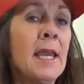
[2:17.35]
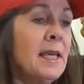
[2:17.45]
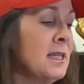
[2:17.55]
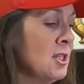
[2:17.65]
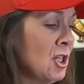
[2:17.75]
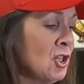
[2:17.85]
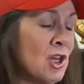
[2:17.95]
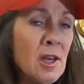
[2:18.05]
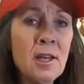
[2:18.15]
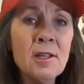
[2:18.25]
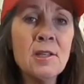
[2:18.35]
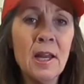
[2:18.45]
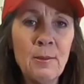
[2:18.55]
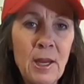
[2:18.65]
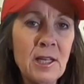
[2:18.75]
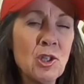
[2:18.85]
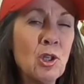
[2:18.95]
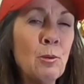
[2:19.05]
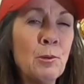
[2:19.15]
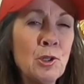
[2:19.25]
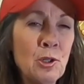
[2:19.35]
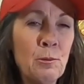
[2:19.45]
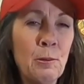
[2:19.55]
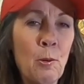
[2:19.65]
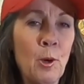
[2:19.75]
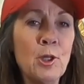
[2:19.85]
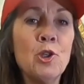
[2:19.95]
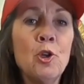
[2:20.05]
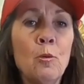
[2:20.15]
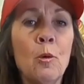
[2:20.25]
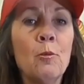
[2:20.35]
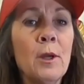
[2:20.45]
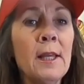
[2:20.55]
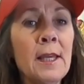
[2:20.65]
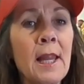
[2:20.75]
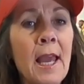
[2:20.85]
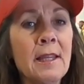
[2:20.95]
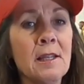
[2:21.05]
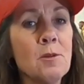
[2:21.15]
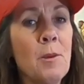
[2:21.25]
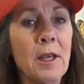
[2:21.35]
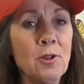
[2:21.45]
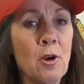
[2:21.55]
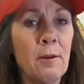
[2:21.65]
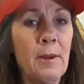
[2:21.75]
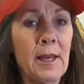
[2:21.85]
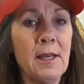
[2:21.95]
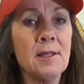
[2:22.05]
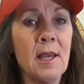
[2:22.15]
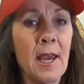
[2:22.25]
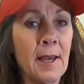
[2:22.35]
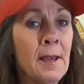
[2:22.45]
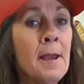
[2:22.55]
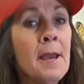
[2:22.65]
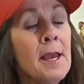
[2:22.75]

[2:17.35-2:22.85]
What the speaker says: In addition, it's going to make it super, super moist. You will really like this Megatron mayonnaise cake.